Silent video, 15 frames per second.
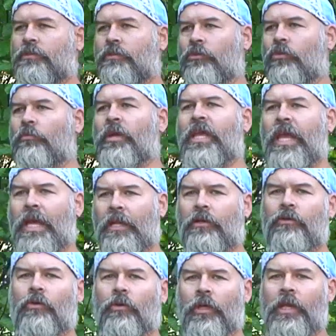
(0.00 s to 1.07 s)
to a
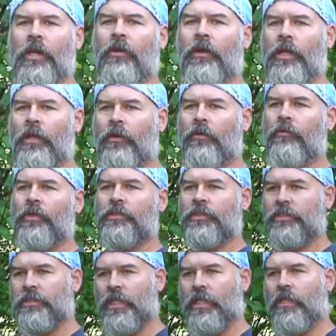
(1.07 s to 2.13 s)
mechanical aerator, which
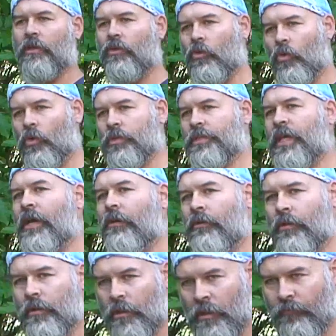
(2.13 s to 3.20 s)
is taking cores out
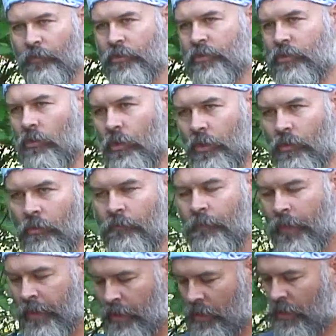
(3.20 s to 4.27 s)
of your soil.
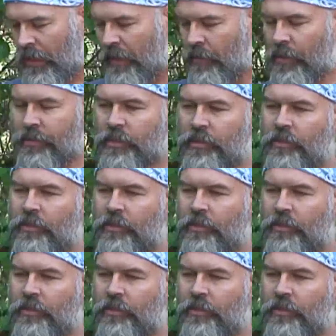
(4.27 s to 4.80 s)
This is